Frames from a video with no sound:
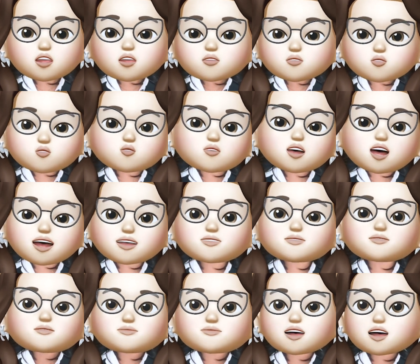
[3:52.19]
So
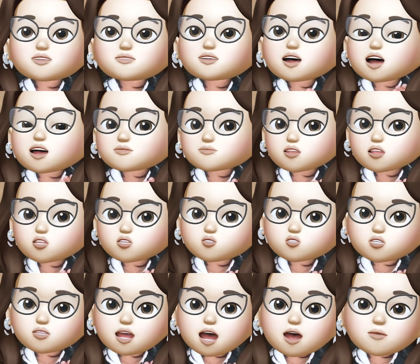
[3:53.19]
hence then the
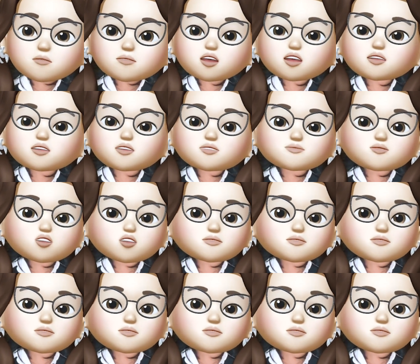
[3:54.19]
evolution happened with